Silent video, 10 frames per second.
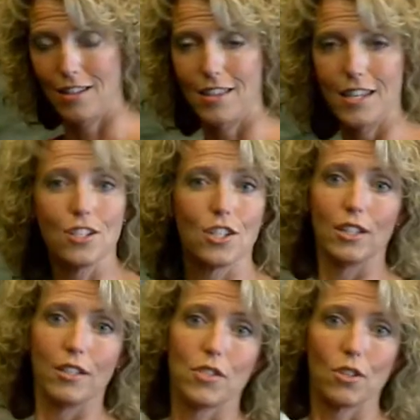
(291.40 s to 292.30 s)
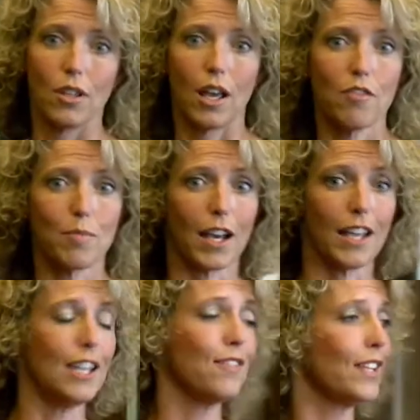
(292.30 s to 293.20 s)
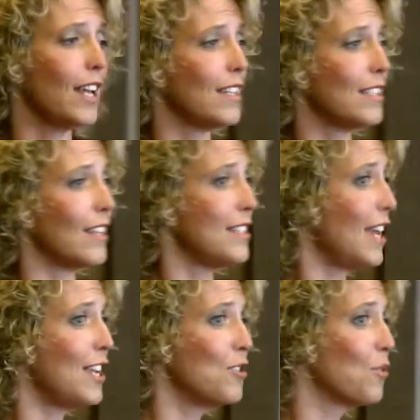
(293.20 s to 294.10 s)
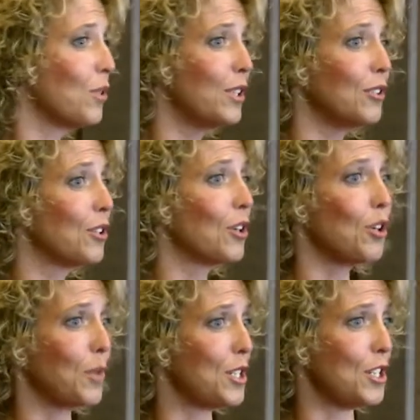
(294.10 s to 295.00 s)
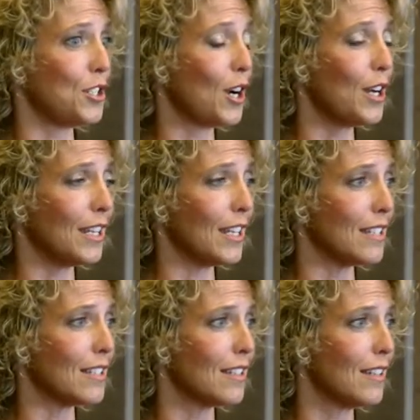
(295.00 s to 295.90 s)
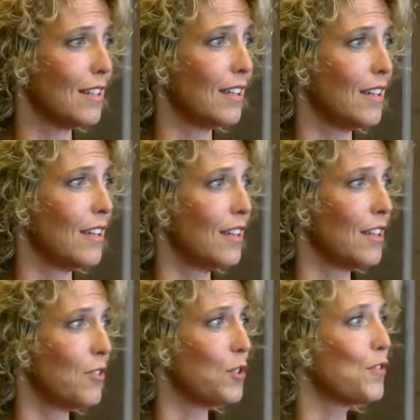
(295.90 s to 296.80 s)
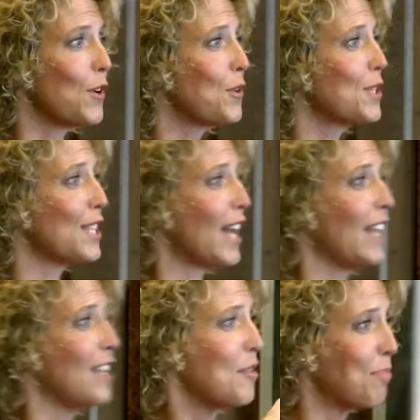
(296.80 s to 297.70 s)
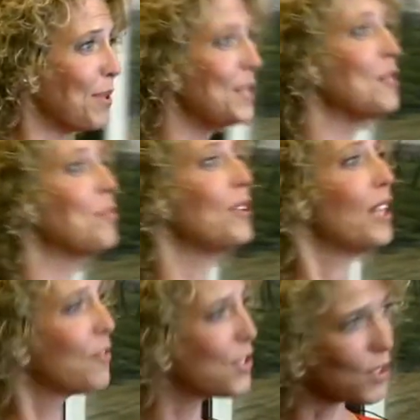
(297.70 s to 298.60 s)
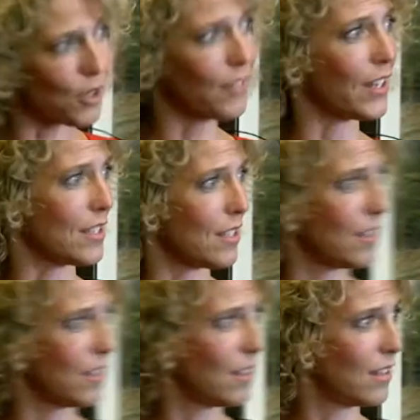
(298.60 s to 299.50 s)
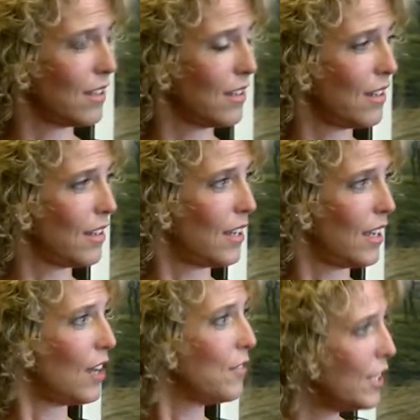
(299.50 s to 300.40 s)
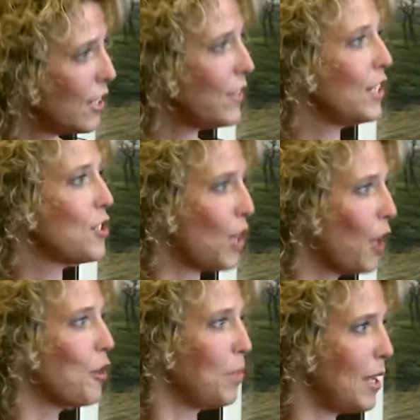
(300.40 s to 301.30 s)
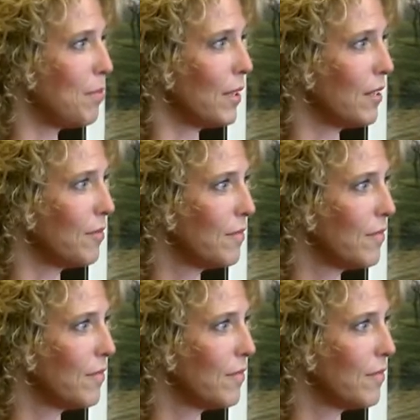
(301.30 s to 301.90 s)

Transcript: the things she lives her life by, even as a 10-year-old little girl when she started this, was focused on the principle of service. of giving to other people.